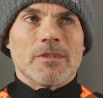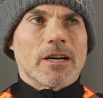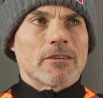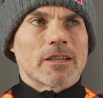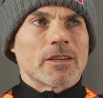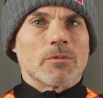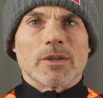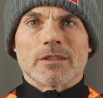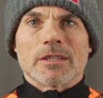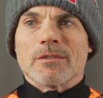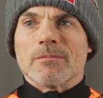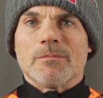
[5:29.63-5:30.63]
Donrick can
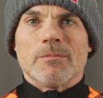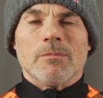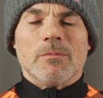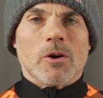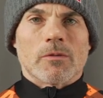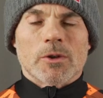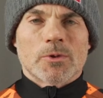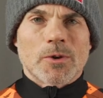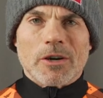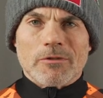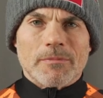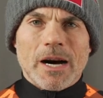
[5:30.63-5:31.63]
wheelie over
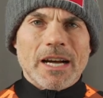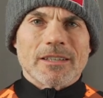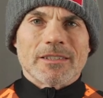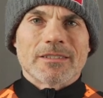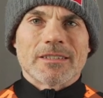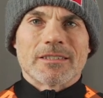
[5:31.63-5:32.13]
12 miles.